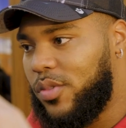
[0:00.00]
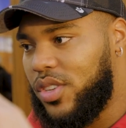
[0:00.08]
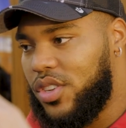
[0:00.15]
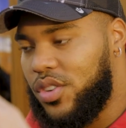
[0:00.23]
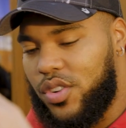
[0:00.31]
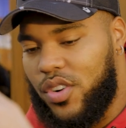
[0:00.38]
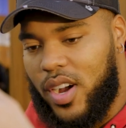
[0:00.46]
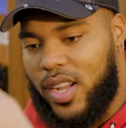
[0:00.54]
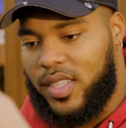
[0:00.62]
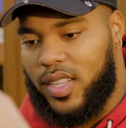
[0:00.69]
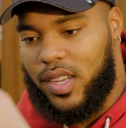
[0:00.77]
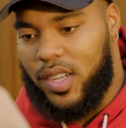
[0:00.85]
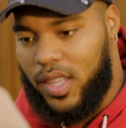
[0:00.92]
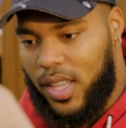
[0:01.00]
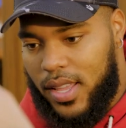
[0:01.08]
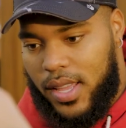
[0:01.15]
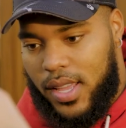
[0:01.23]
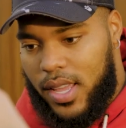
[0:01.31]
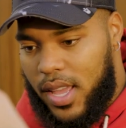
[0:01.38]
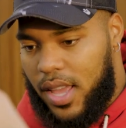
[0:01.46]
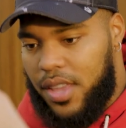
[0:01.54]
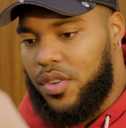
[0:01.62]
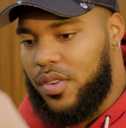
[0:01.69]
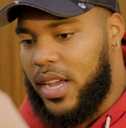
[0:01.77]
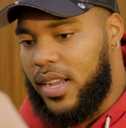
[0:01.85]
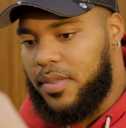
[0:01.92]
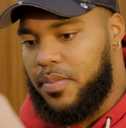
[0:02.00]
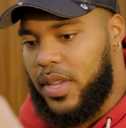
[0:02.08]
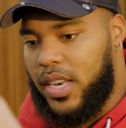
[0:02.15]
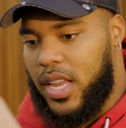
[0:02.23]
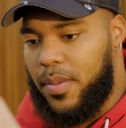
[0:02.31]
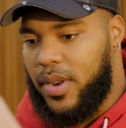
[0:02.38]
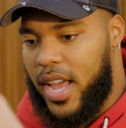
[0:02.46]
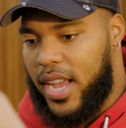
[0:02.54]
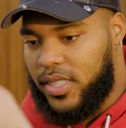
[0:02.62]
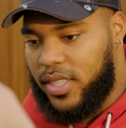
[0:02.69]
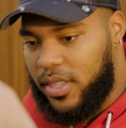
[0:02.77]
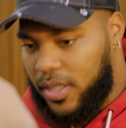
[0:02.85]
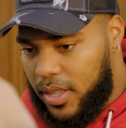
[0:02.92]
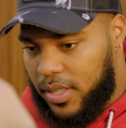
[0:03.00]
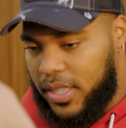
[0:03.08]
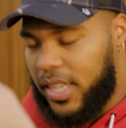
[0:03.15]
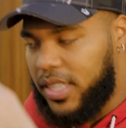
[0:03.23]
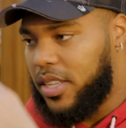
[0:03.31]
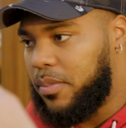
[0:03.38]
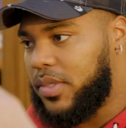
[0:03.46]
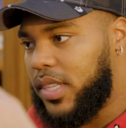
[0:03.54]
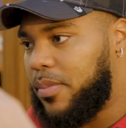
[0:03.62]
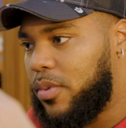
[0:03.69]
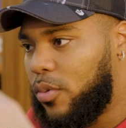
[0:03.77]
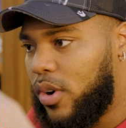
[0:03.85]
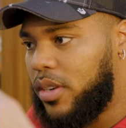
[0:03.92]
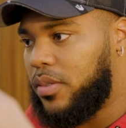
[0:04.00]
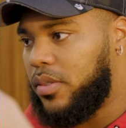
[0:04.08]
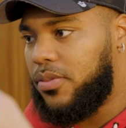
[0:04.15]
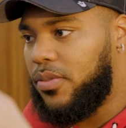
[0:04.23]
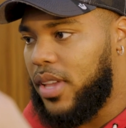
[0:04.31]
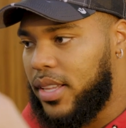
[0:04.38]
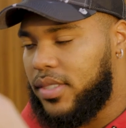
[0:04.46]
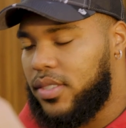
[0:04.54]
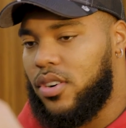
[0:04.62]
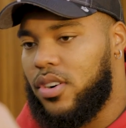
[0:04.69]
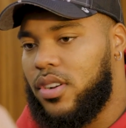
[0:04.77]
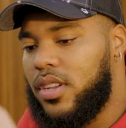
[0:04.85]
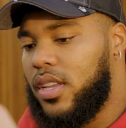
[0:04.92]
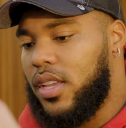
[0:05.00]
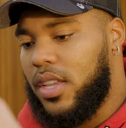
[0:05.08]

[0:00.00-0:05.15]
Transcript: When you go out there and you're not being able to actually get them type of run fits or,